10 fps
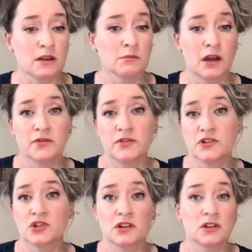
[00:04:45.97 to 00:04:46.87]
I'm not a
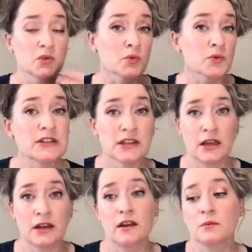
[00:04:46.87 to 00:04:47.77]
physician, and the reason
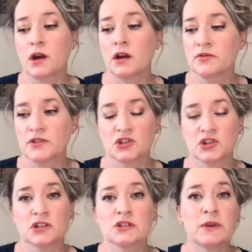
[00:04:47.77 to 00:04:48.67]
that I am not a
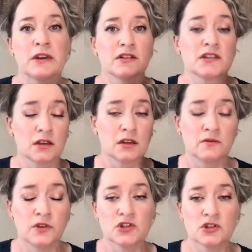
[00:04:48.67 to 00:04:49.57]
physician is because the
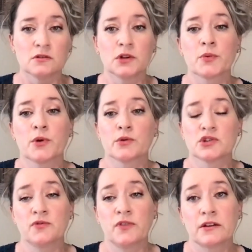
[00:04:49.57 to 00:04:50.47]
conventional
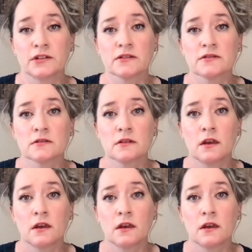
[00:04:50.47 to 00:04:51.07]
approach failed us.